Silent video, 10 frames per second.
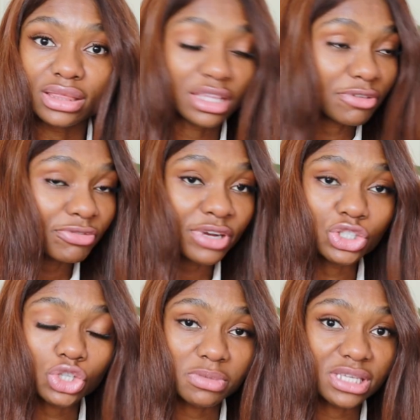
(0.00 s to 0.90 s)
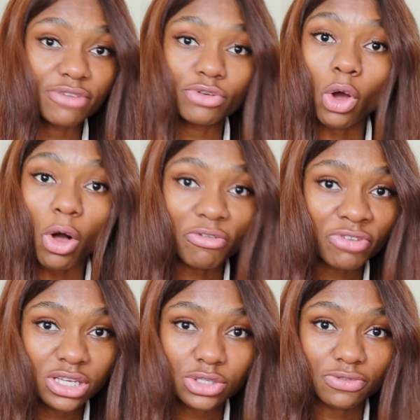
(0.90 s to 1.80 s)
different jobs, give you
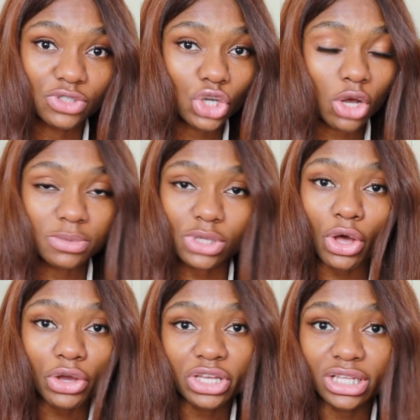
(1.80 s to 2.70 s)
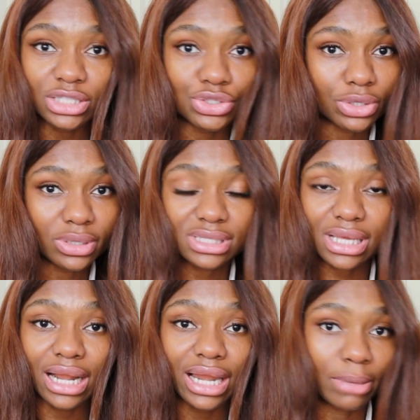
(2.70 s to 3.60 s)
offers of jobs. All you need to do is
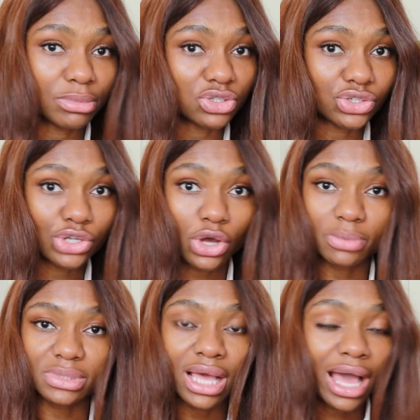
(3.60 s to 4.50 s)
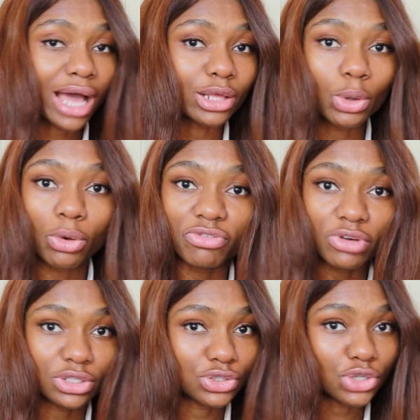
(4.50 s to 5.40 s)
claim these jobs and go
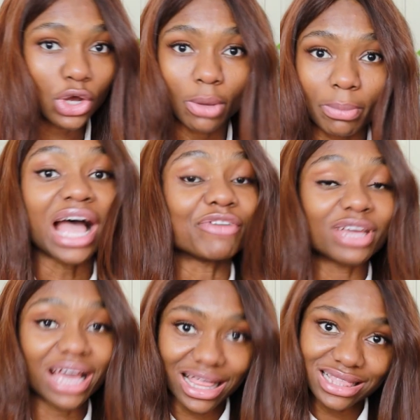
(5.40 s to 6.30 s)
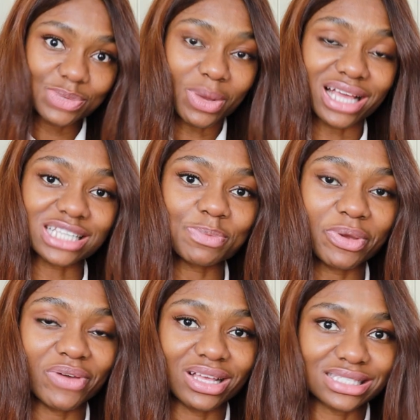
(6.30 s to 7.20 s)
for the job. Have you had this work
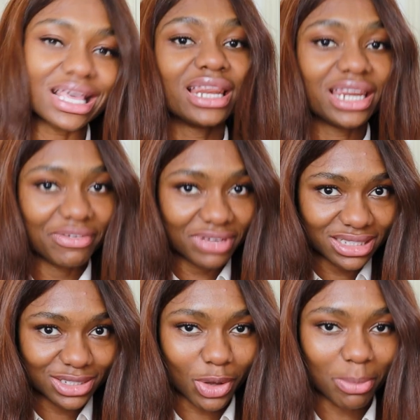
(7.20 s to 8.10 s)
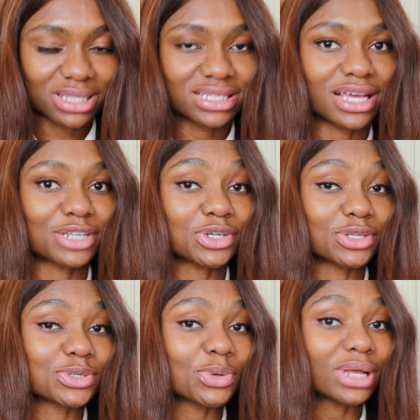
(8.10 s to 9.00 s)
experience? Leave it in the comment
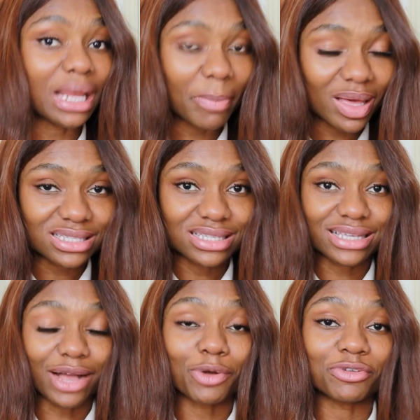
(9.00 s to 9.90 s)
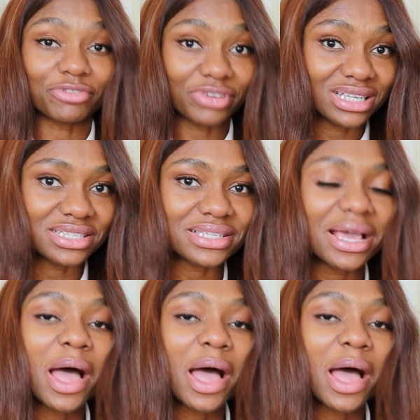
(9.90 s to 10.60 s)
section so other persons are convinced